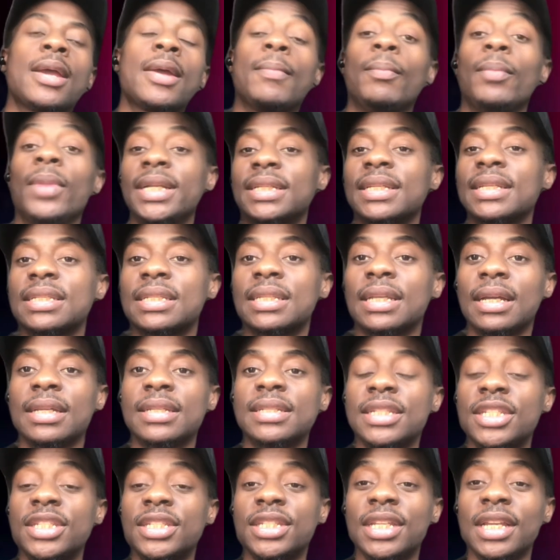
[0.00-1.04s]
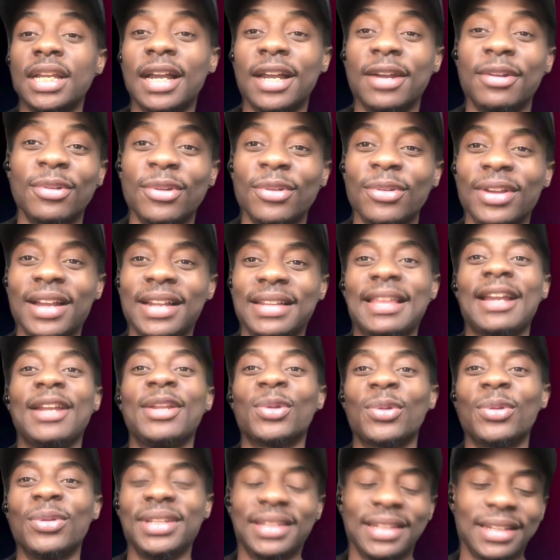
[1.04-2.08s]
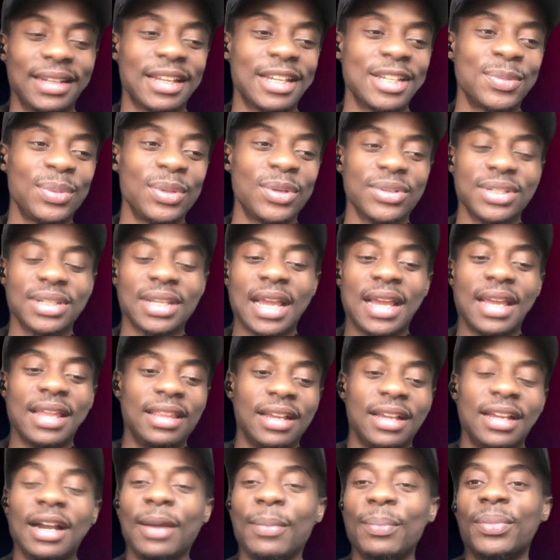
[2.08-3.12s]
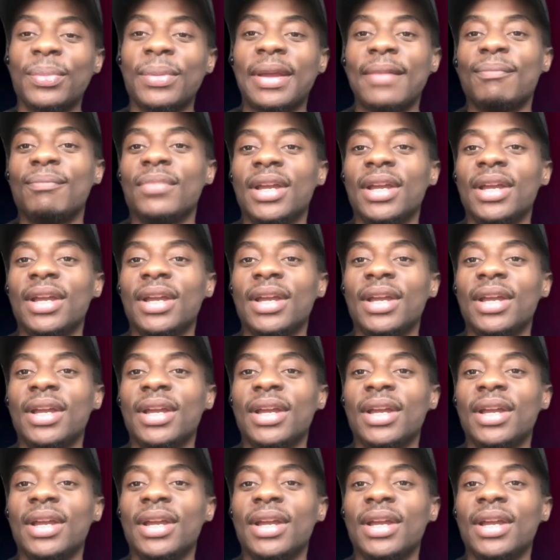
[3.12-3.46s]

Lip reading: Manchester City are no longer title contenders because the gap